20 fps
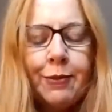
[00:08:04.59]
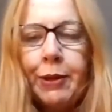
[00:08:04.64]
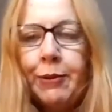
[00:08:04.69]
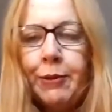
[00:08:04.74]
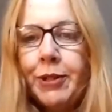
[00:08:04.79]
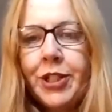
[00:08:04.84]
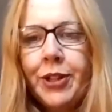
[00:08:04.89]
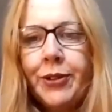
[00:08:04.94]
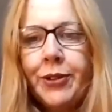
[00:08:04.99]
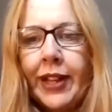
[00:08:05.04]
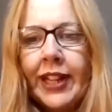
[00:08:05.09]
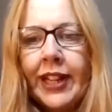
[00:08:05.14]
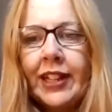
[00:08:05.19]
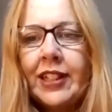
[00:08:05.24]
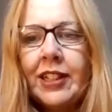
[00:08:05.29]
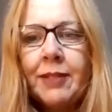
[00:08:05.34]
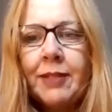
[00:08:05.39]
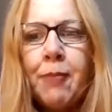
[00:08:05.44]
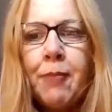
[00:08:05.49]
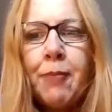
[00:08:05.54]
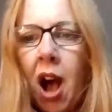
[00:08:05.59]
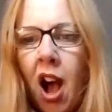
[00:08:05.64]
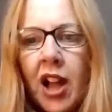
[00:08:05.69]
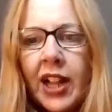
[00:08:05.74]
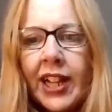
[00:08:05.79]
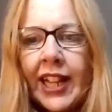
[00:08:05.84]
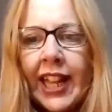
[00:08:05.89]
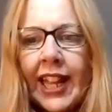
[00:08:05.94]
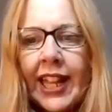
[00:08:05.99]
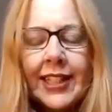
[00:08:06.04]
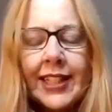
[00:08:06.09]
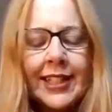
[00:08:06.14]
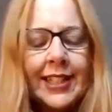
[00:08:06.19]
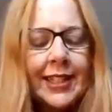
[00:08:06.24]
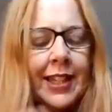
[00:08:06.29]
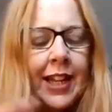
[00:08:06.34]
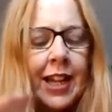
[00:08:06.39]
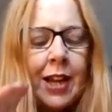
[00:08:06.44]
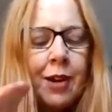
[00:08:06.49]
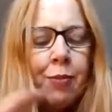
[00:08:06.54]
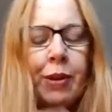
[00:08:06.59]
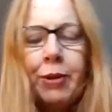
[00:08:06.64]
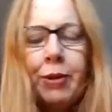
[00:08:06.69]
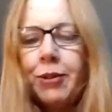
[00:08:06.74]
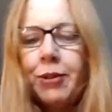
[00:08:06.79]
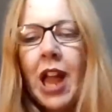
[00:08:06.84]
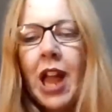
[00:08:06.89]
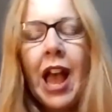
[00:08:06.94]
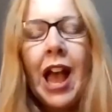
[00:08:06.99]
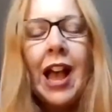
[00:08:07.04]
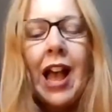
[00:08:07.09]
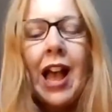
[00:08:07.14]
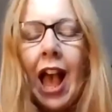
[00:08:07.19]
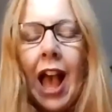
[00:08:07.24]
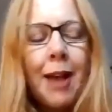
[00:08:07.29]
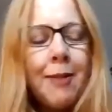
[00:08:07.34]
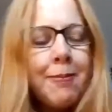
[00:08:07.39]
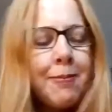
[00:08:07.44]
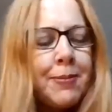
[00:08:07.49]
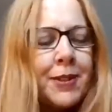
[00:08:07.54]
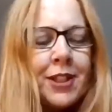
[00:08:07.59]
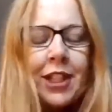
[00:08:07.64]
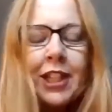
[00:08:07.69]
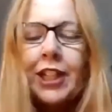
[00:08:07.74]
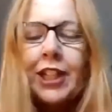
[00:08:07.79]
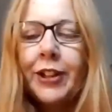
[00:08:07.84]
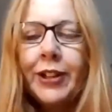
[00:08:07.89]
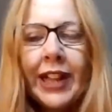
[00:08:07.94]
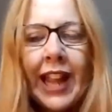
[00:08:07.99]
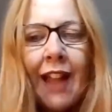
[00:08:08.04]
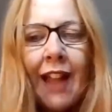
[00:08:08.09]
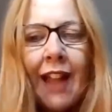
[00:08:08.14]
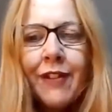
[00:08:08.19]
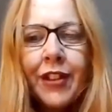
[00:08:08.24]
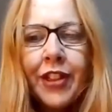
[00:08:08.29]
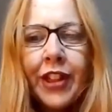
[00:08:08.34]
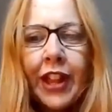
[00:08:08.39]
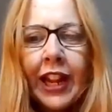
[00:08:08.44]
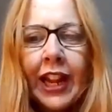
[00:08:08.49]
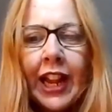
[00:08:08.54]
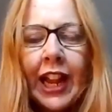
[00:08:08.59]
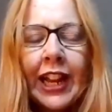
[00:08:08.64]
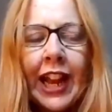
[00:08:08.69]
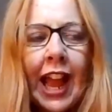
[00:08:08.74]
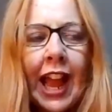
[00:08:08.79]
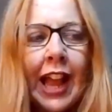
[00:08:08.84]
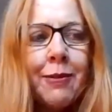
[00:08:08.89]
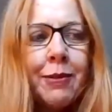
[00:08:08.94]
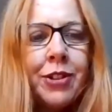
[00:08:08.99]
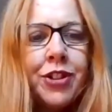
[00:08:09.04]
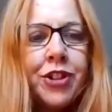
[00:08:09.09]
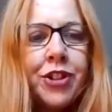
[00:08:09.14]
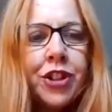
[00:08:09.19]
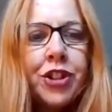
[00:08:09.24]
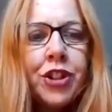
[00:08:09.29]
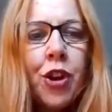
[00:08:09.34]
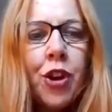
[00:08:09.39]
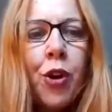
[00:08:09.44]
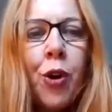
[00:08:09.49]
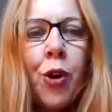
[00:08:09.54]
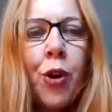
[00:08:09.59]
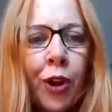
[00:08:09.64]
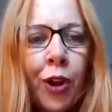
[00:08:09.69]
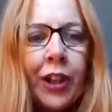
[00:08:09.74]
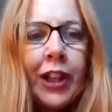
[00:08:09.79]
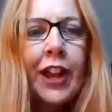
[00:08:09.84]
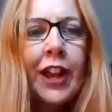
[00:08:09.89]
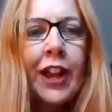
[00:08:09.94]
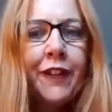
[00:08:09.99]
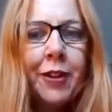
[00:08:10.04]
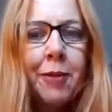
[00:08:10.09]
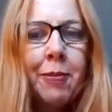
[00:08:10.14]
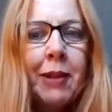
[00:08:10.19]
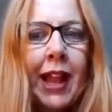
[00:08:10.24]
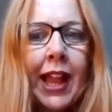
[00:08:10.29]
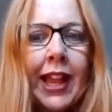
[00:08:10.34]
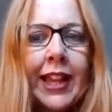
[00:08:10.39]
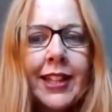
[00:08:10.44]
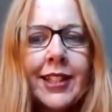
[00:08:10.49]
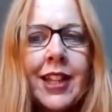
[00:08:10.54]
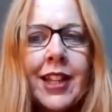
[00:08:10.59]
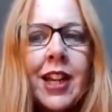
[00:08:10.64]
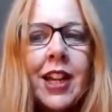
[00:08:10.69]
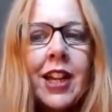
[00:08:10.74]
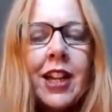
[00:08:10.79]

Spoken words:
We were doing markets. We would absolutely everything. And I was just all over the place.